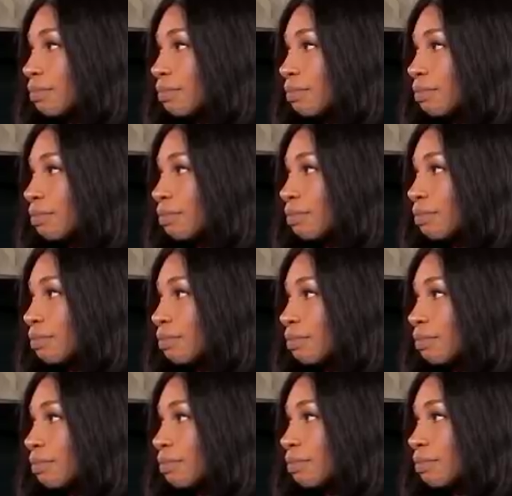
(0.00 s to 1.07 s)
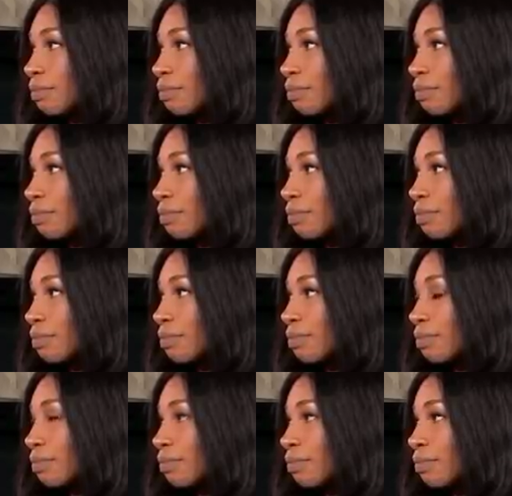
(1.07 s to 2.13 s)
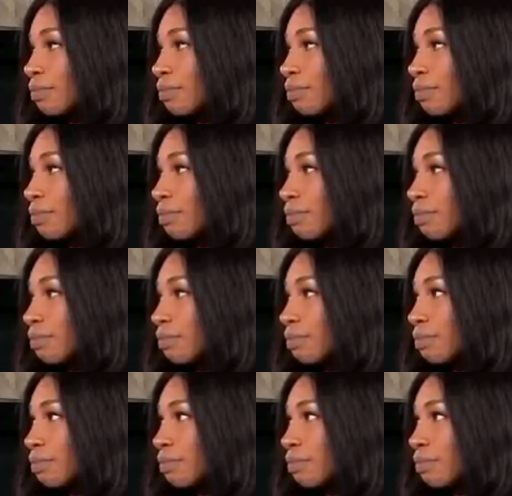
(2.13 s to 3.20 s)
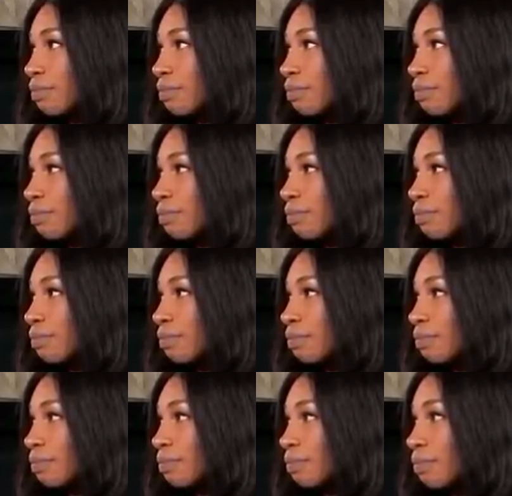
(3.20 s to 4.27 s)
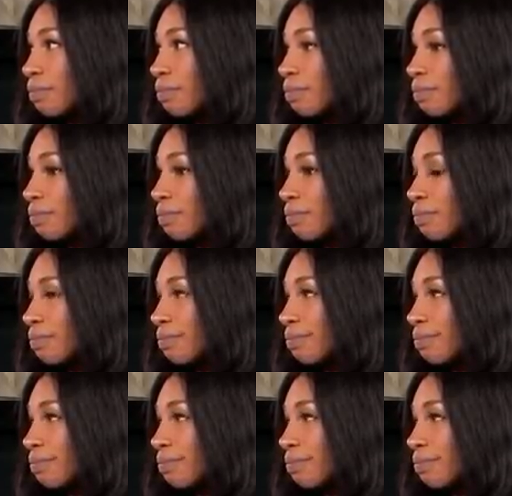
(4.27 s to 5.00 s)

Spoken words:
The person shown says nothing.